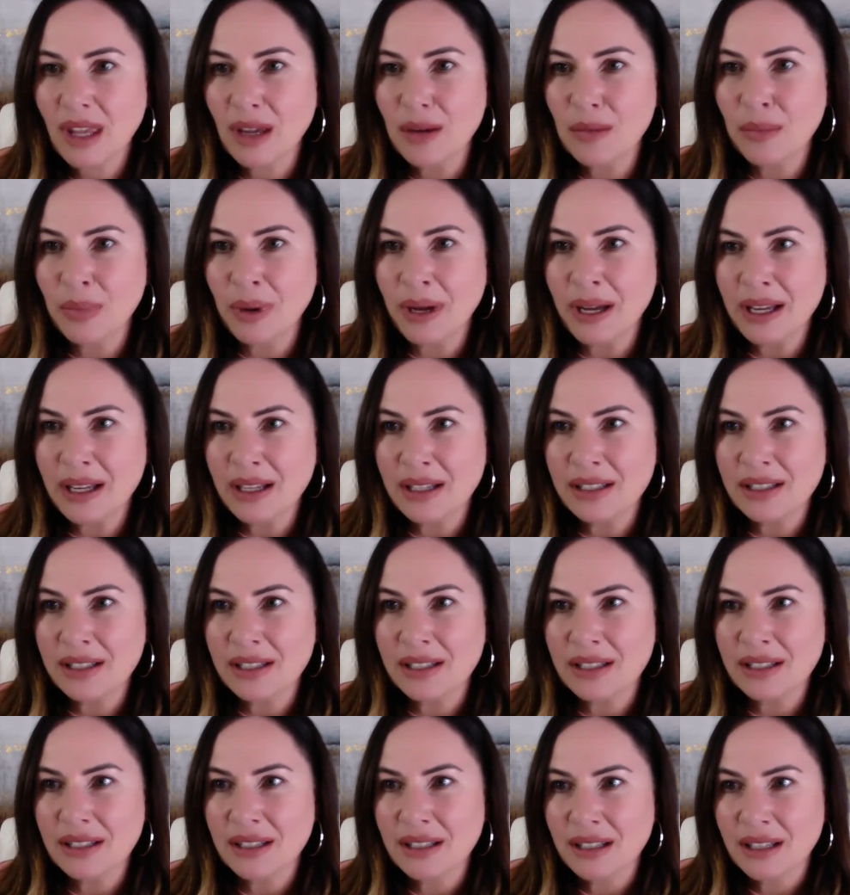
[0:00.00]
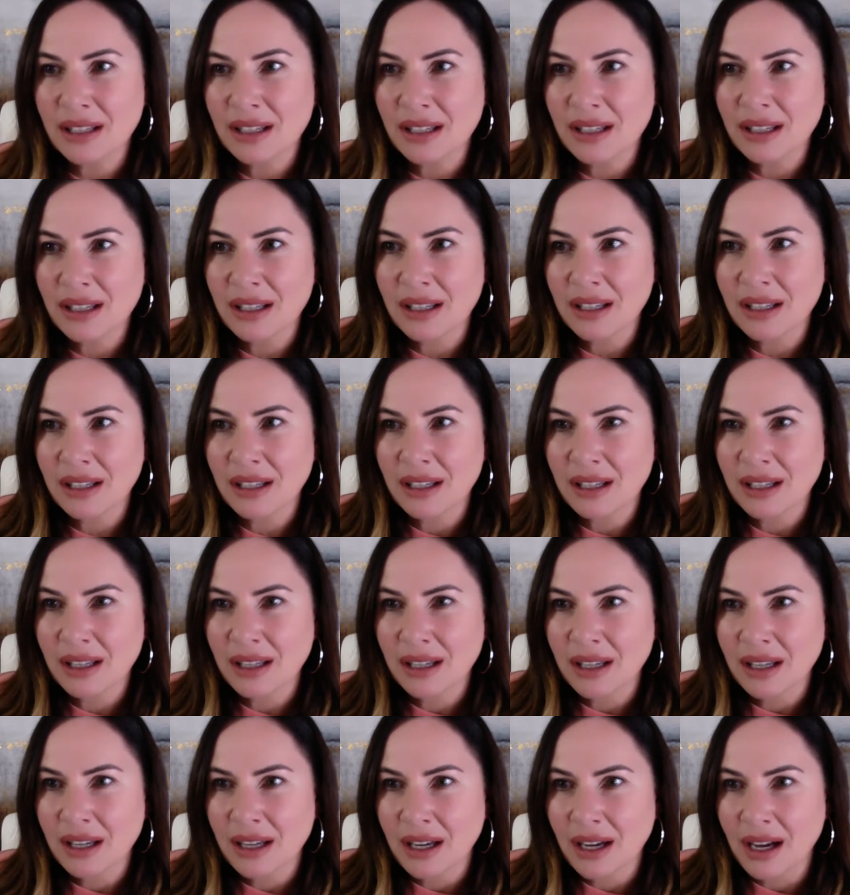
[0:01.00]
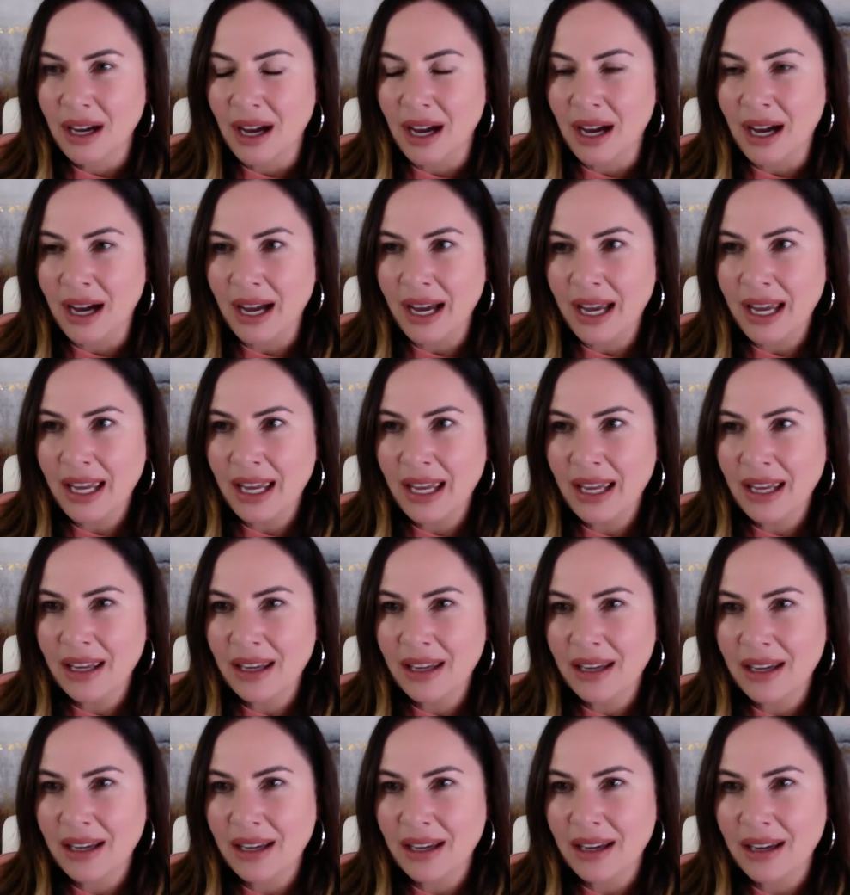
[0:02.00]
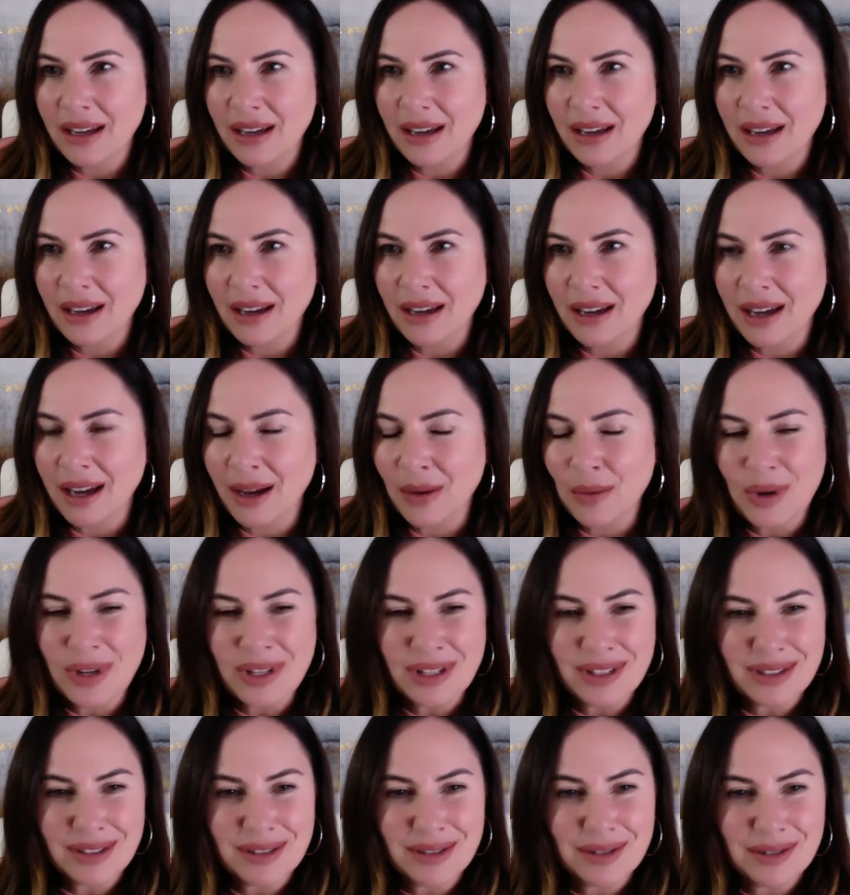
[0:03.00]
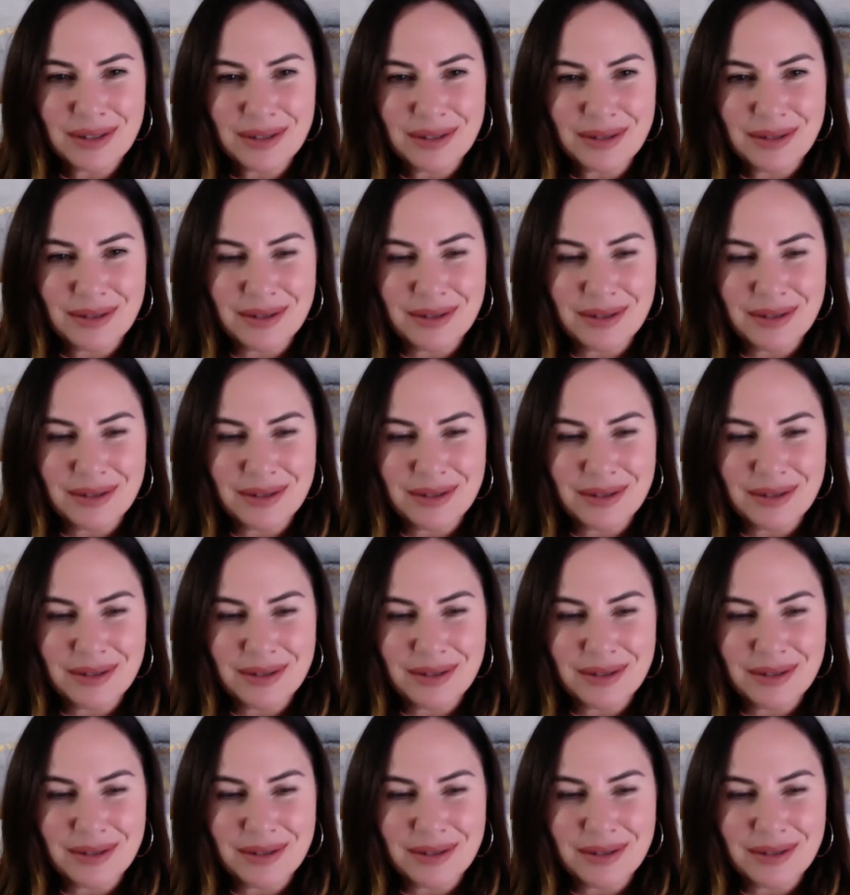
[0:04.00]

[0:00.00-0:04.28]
But I wasn't